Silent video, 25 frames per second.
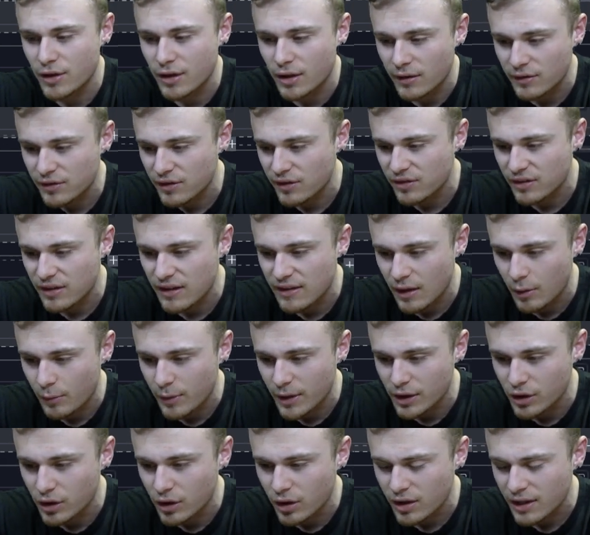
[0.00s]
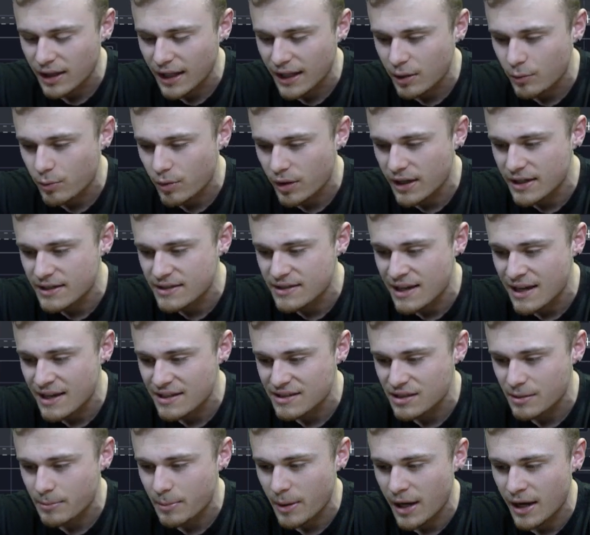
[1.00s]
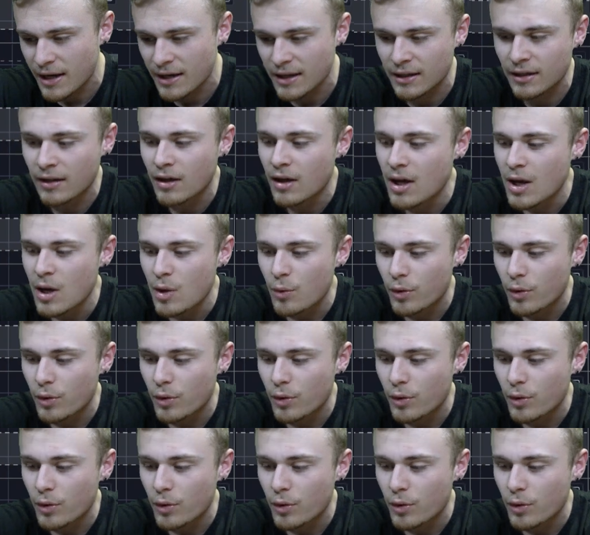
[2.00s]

You can also see that we look like we're anticipating